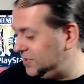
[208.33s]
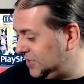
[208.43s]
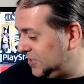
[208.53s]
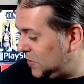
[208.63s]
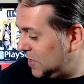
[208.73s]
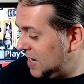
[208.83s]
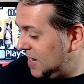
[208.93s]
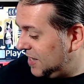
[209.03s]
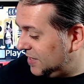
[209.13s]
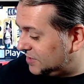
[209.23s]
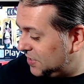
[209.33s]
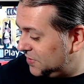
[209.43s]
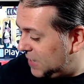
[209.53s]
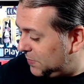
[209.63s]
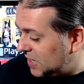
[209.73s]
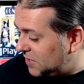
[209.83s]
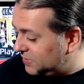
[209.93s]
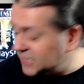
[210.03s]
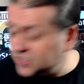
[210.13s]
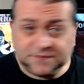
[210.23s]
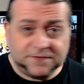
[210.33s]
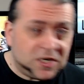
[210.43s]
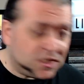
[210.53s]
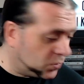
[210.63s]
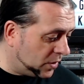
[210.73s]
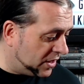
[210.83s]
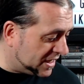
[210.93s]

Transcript: So there we go. That's the first one.